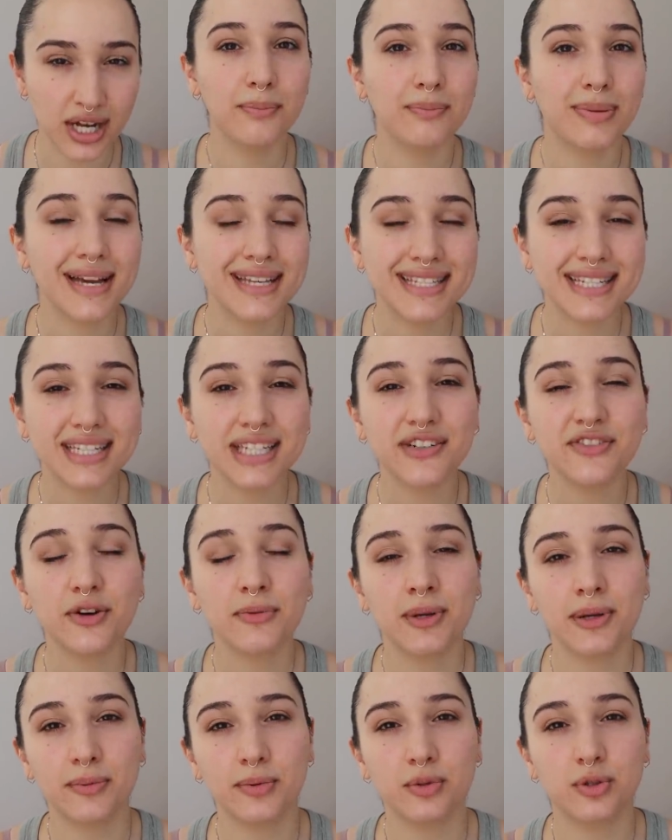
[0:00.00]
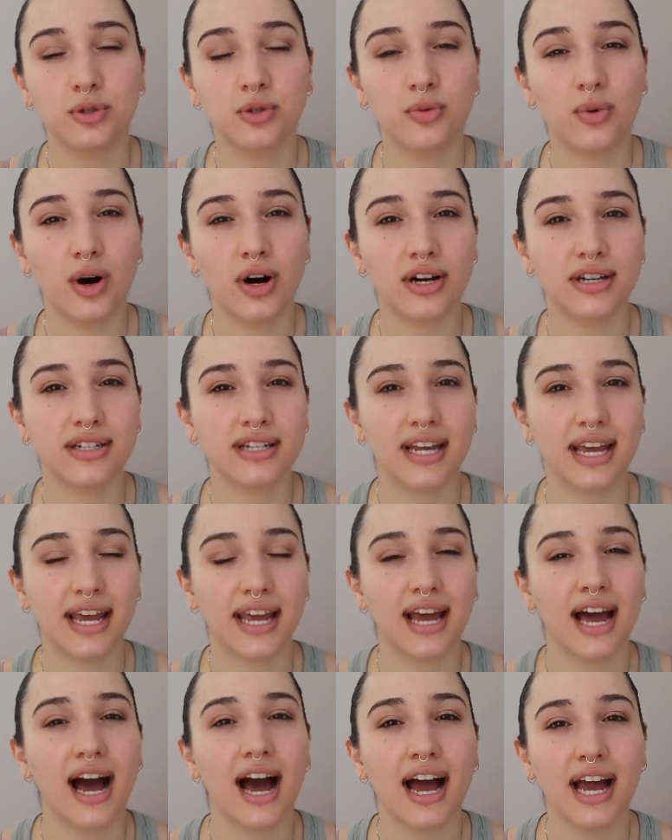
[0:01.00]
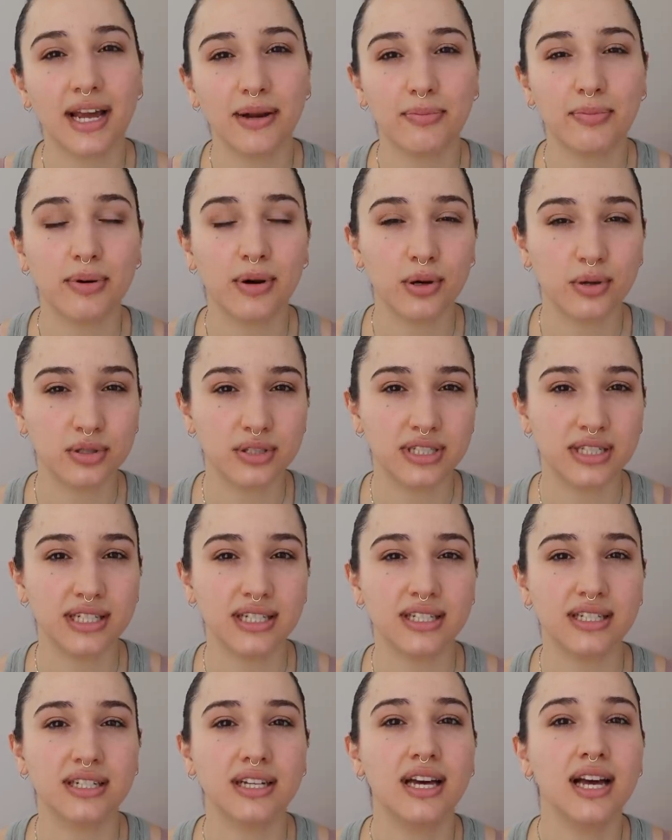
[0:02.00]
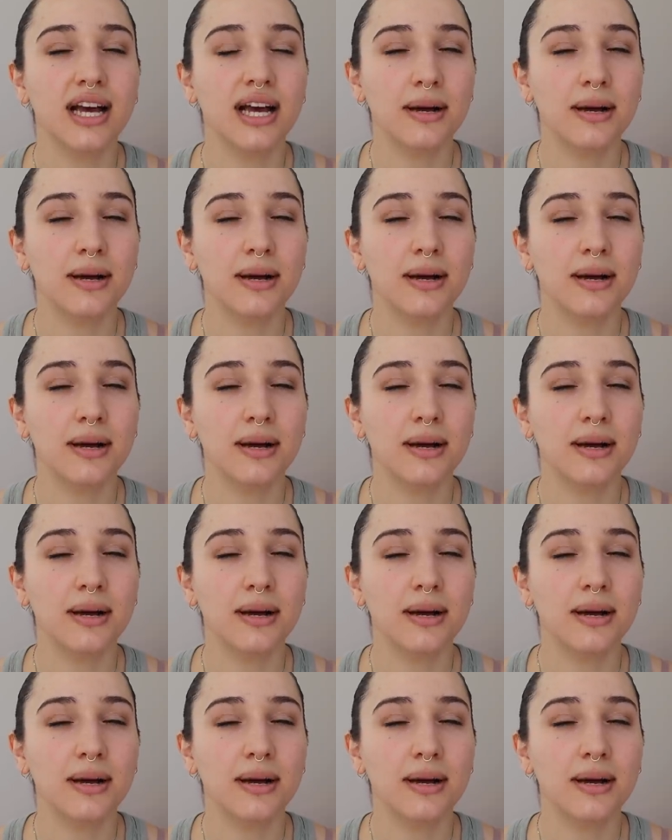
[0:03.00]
Basically for people who want a high protein